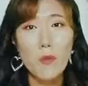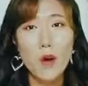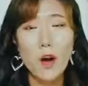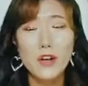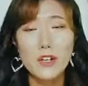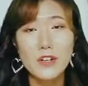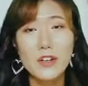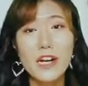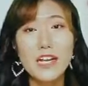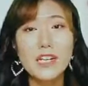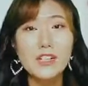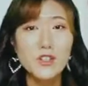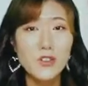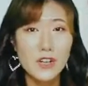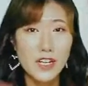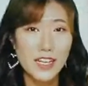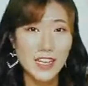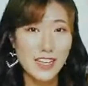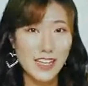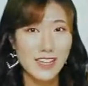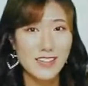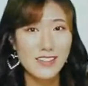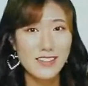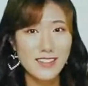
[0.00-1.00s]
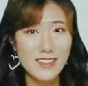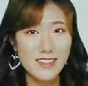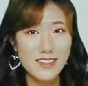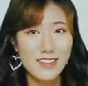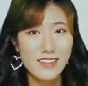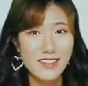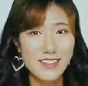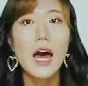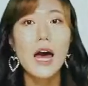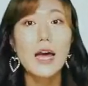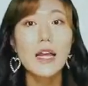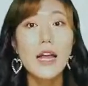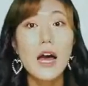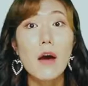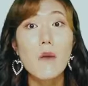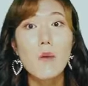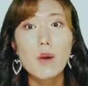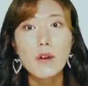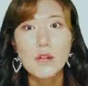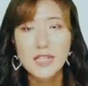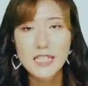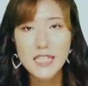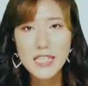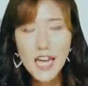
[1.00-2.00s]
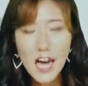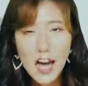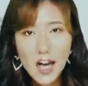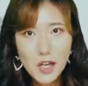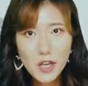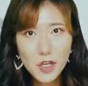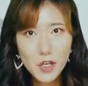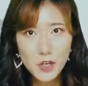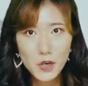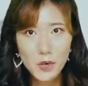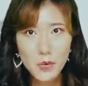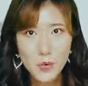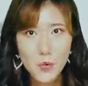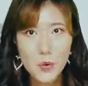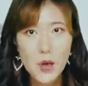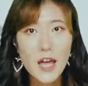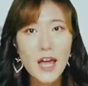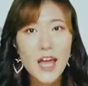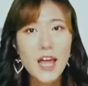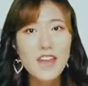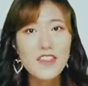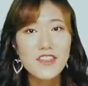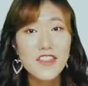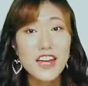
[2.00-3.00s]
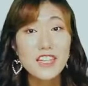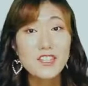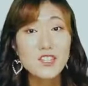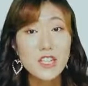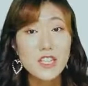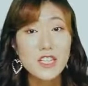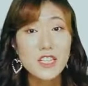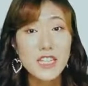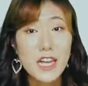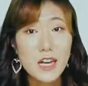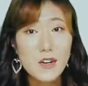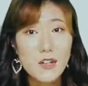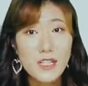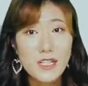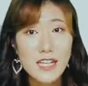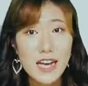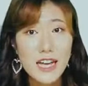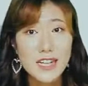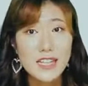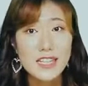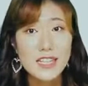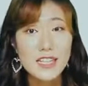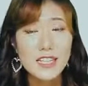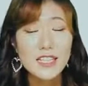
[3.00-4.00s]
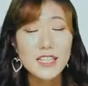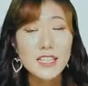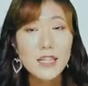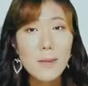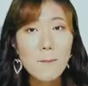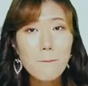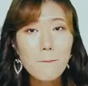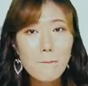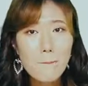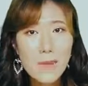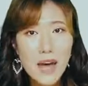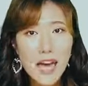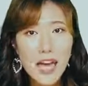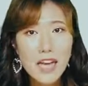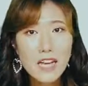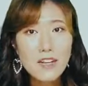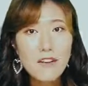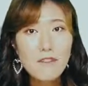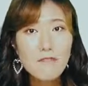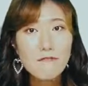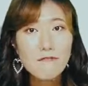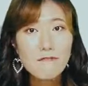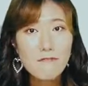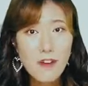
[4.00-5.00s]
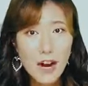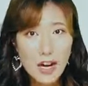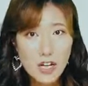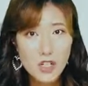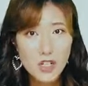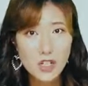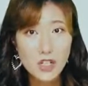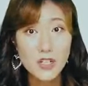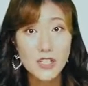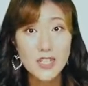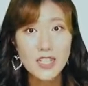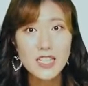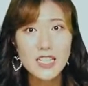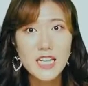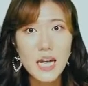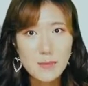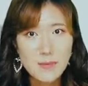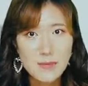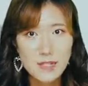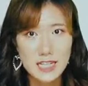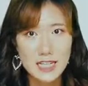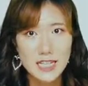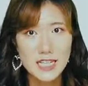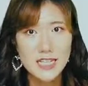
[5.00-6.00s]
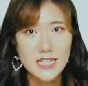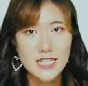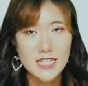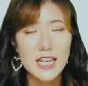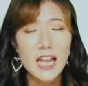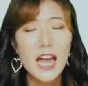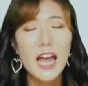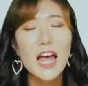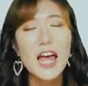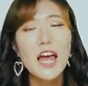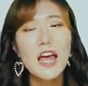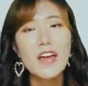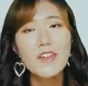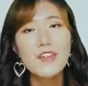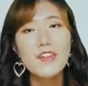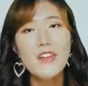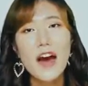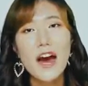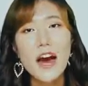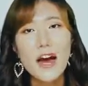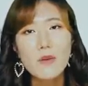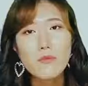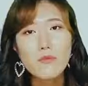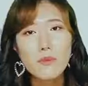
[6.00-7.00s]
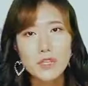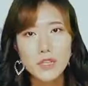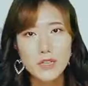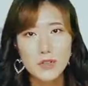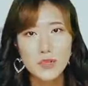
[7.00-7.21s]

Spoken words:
with water and drink it. Now I want to tell you that ginsenosides is the main functional substance that